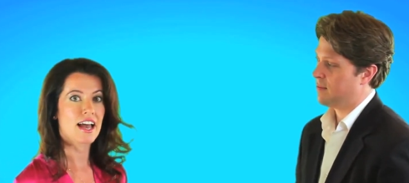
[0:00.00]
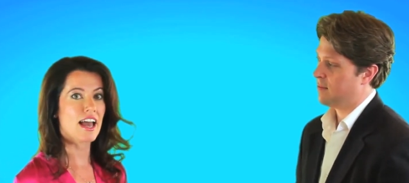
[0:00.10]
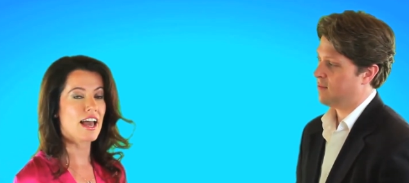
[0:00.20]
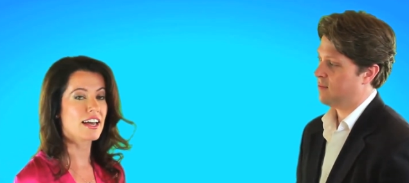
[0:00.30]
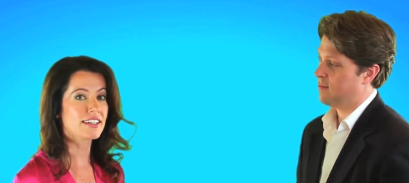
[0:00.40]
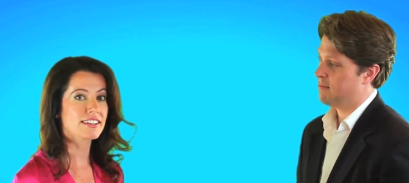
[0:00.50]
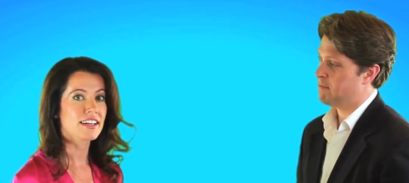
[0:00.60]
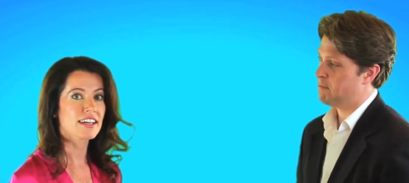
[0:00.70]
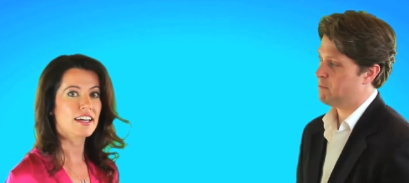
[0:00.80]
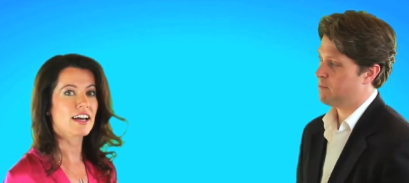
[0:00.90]
Speaker 1: And
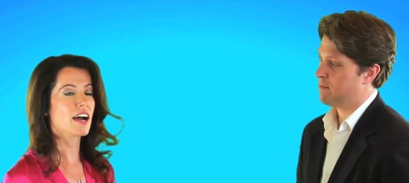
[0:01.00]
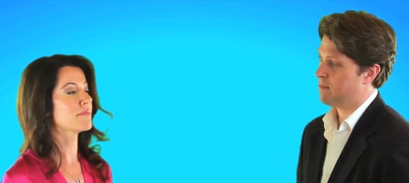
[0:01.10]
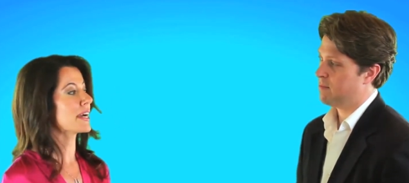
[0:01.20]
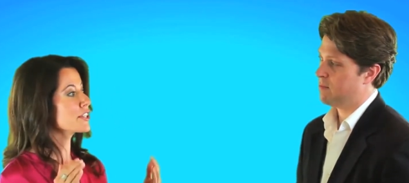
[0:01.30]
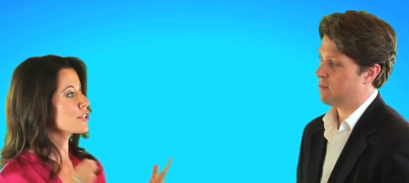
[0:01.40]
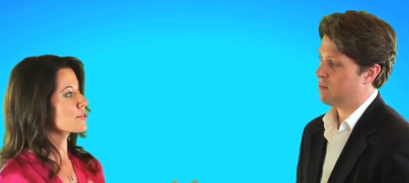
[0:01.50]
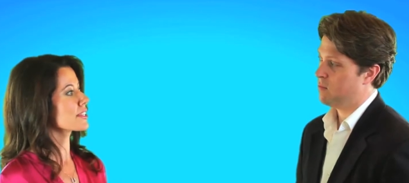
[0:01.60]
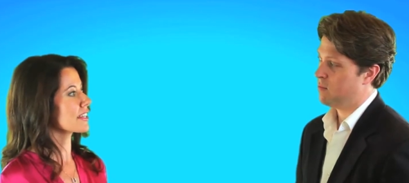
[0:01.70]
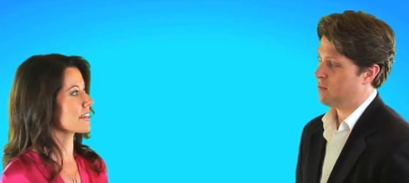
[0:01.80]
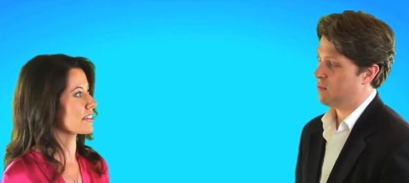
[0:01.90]
uh, my
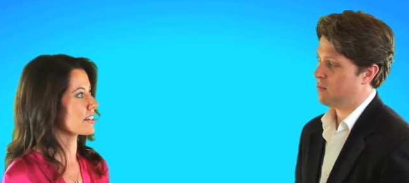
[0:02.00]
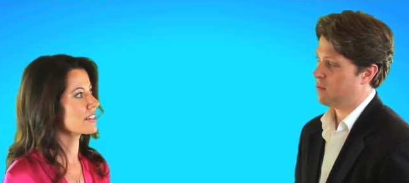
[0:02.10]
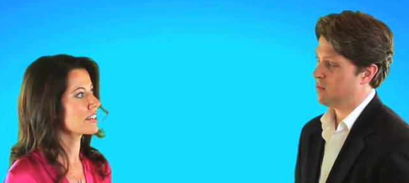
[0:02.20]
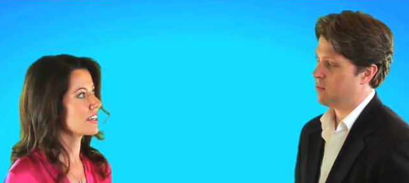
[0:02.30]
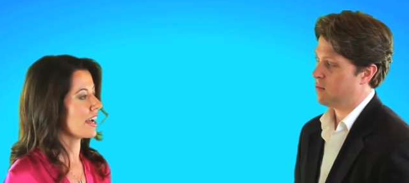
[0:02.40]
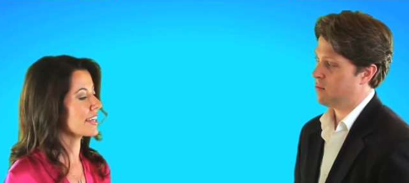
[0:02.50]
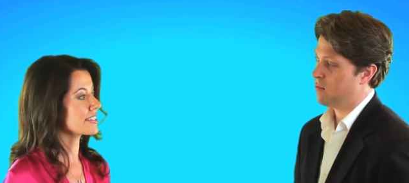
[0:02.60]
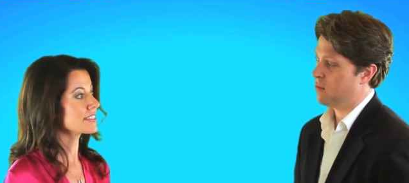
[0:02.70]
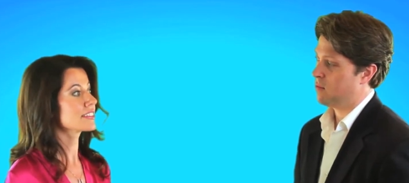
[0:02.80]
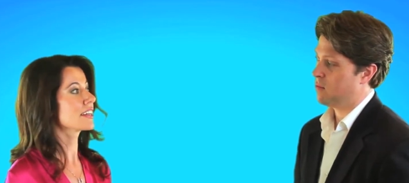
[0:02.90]
newsletter I
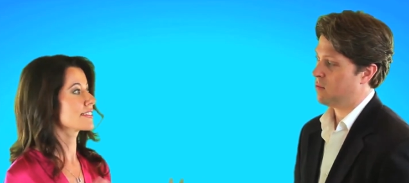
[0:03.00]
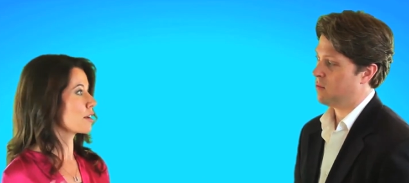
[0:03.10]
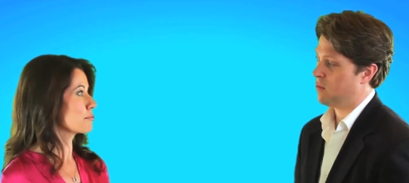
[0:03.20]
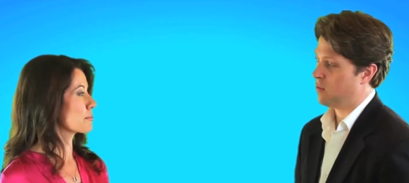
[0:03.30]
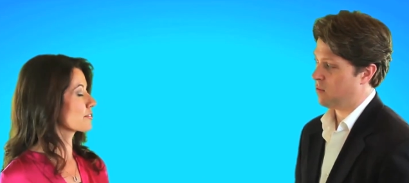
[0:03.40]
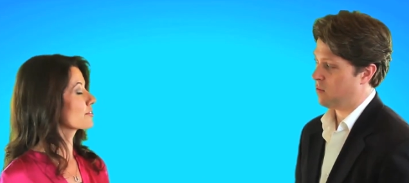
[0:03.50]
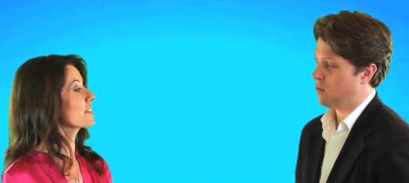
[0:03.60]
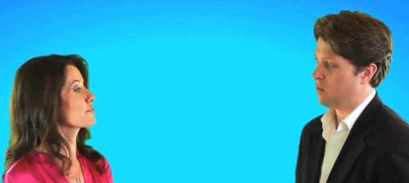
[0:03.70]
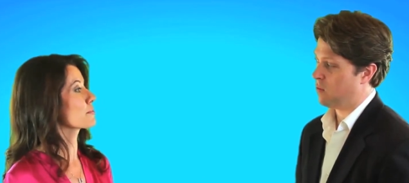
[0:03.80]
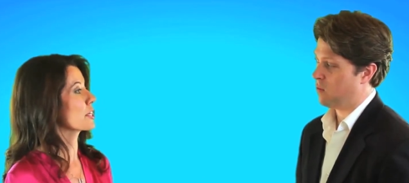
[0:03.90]
could tell people free
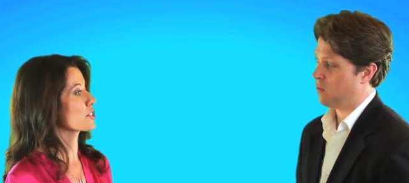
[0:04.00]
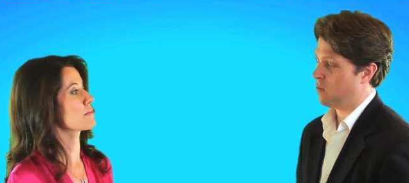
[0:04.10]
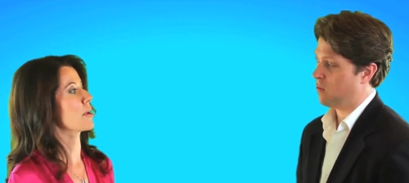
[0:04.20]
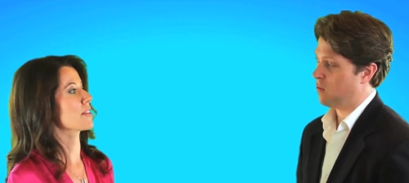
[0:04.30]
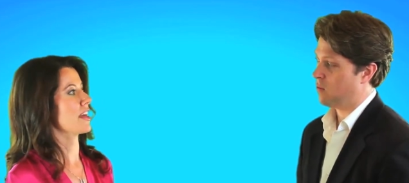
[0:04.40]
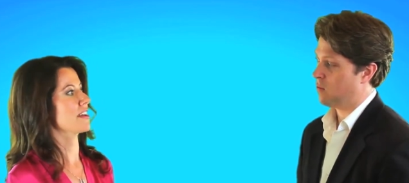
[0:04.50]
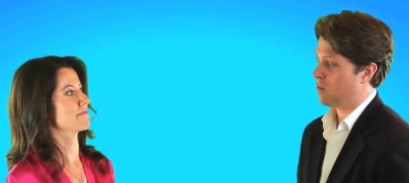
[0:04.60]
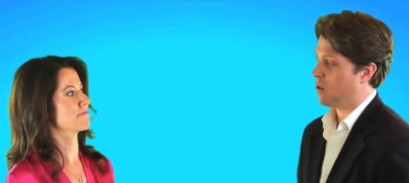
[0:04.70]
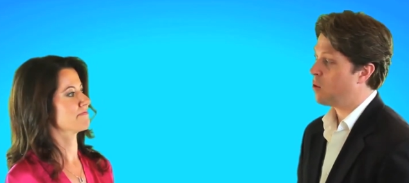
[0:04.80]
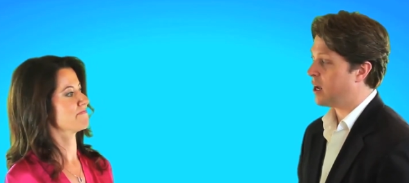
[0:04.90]
information about that.
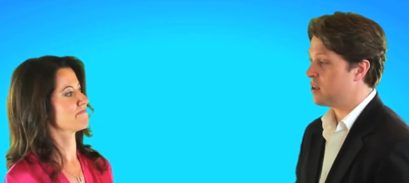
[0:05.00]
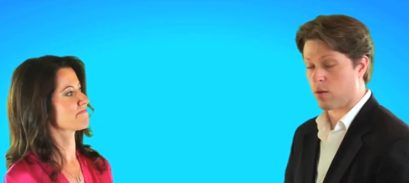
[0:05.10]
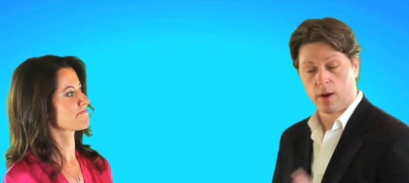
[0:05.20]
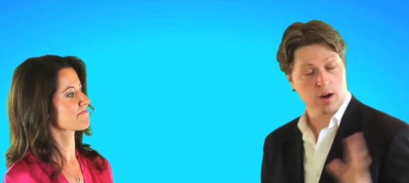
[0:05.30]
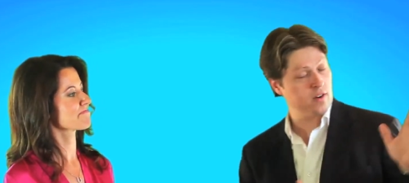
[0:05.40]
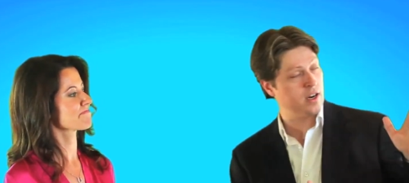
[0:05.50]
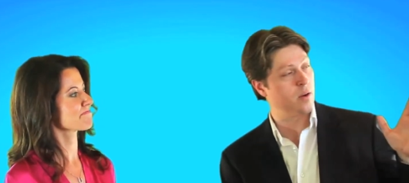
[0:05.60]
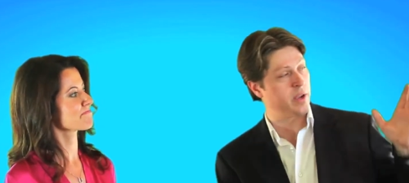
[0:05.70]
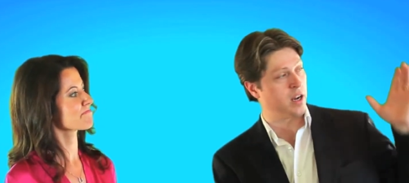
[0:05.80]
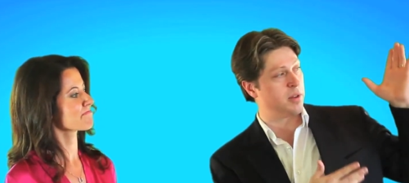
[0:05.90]
Speaker 2: Okay, so right over
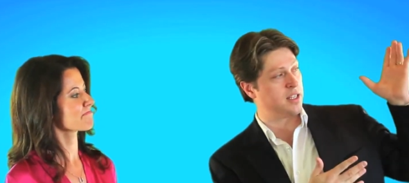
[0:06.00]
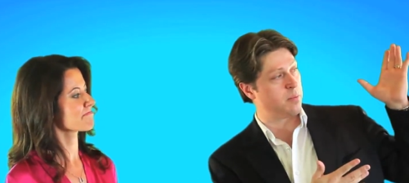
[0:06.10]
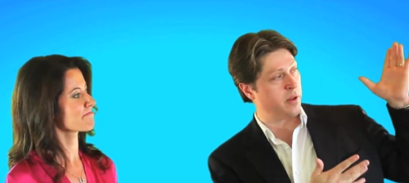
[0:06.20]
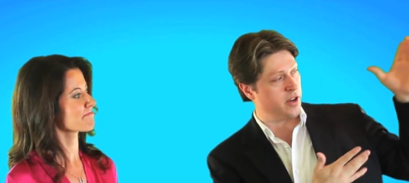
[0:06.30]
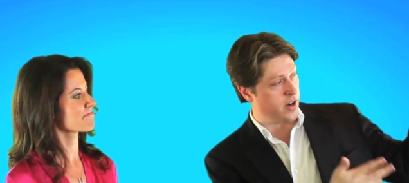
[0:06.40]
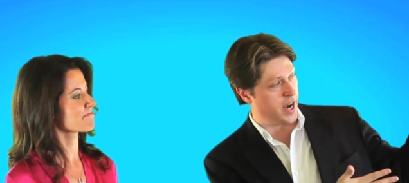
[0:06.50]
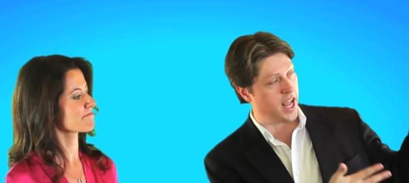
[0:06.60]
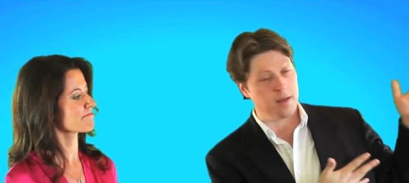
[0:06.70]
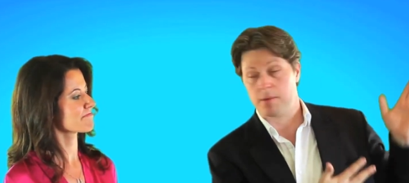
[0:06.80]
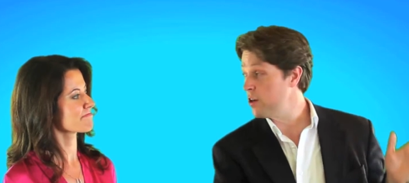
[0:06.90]
here, we got a place to put in your
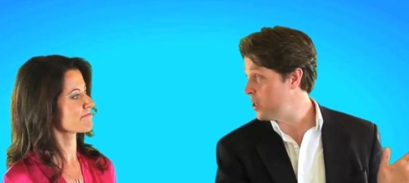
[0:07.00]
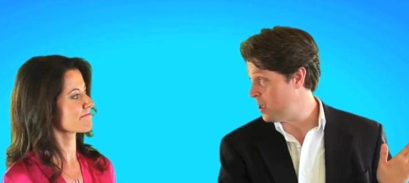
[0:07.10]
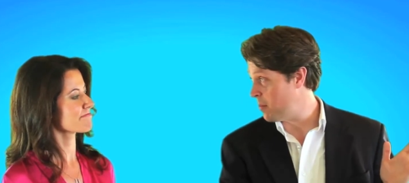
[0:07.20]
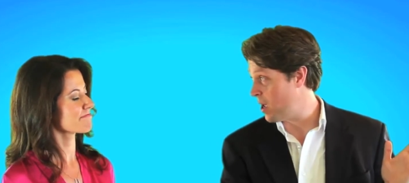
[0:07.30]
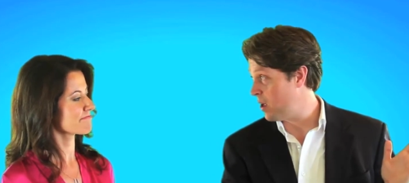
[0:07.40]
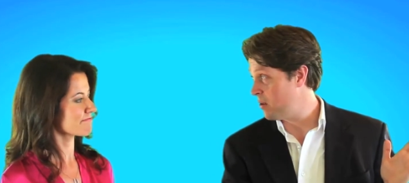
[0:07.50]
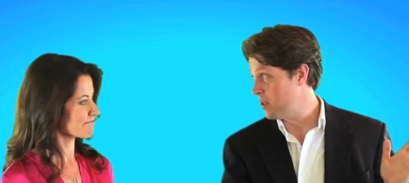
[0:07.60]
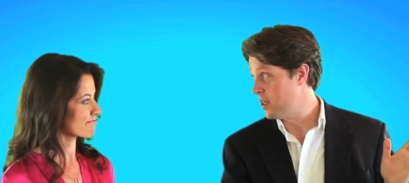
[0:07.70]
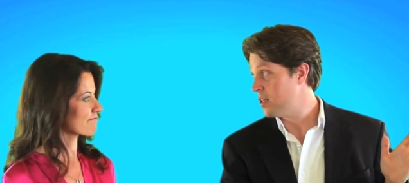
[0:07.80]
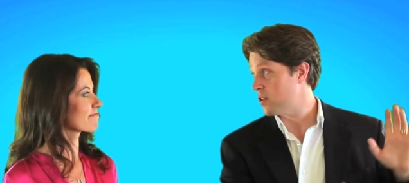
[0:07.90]
name and your
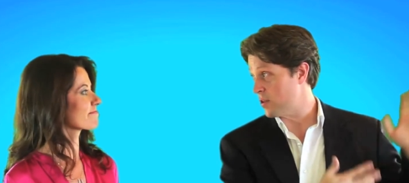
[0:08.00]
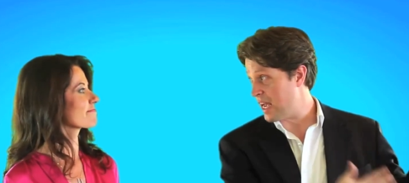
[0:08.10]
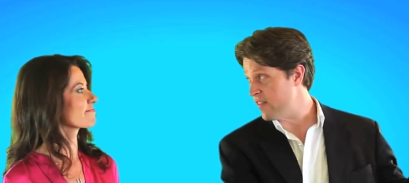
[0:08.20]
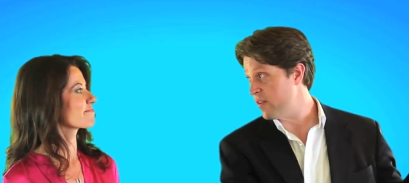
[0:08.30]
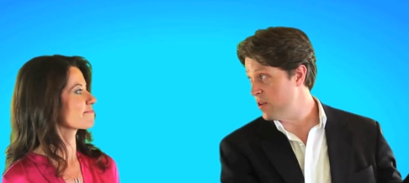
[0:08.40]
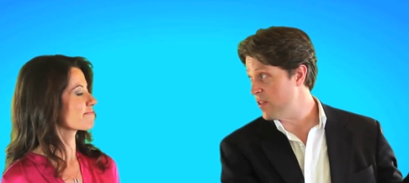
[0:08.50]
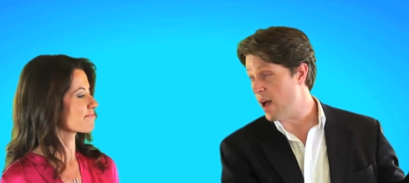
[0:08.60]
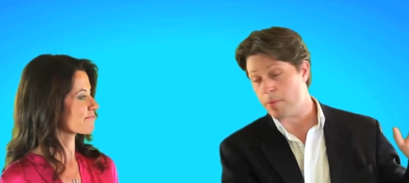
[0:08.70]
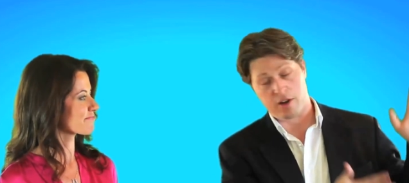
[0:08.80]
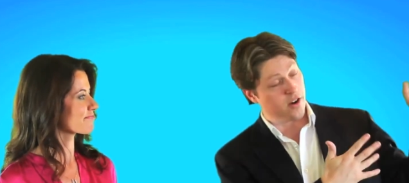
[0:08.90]
email. So let's have them do
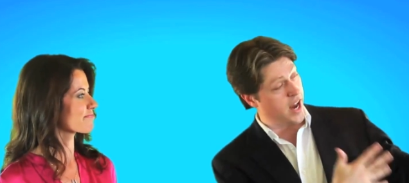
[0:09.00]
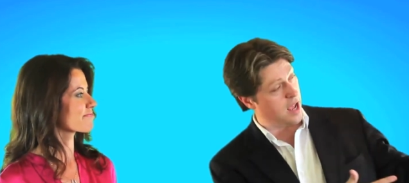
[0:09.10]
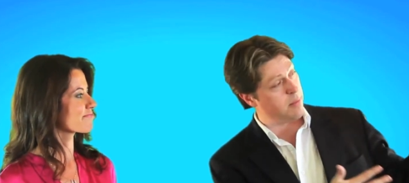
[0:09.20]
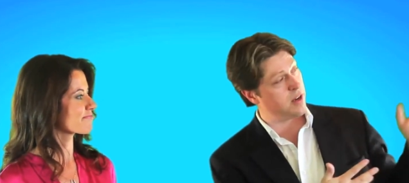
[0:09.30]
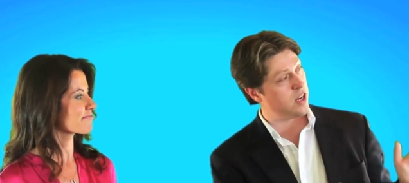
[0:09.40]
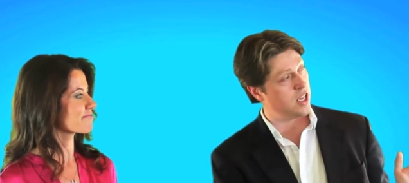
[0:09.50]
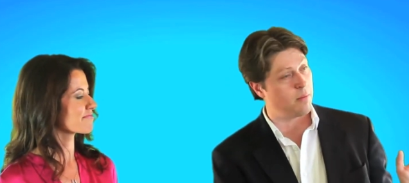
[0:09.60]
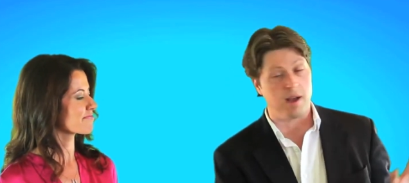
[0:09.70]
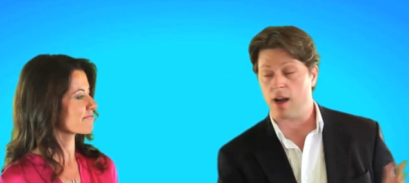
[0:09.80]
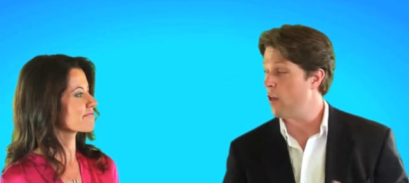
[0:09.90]
that. Put in your name and your
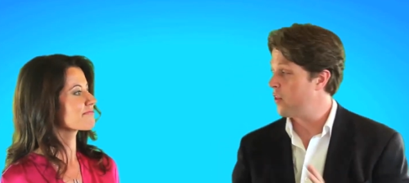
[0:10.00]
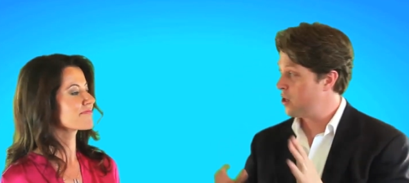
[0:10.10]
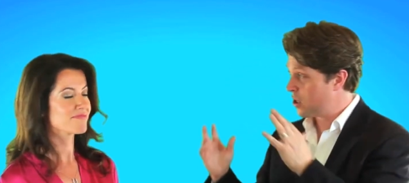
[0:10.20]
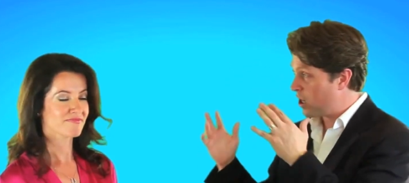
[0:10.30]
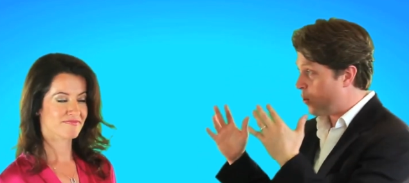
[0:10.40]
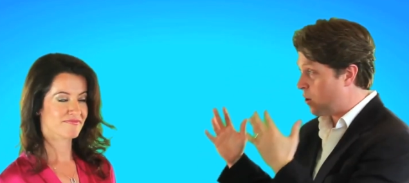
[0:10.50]
email, and then you're gonna